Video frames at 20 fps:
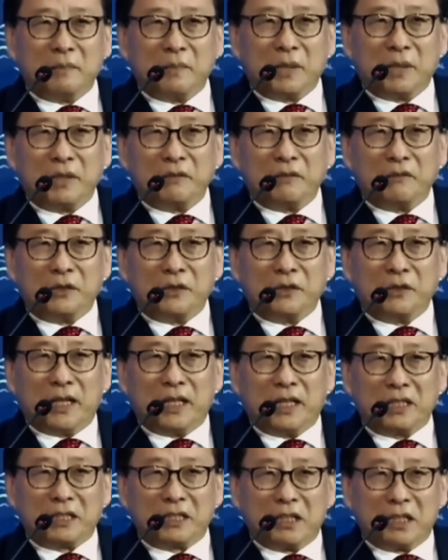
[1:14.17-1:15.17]
But if the
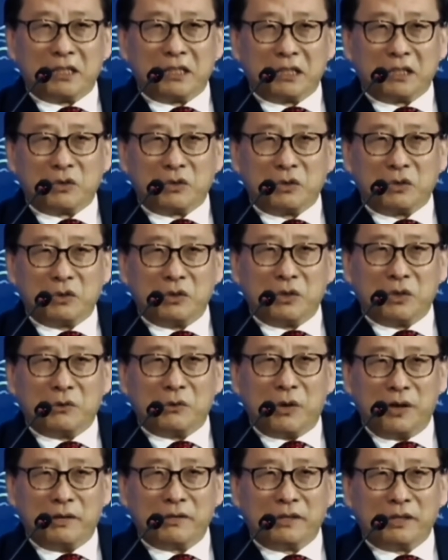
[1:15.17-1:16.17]
United States is doing the
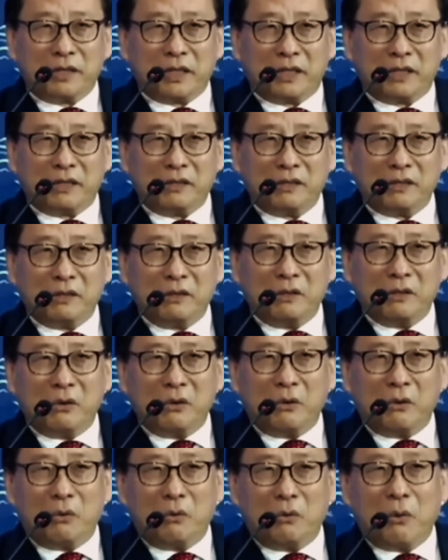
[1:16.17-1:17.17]
wrong thing,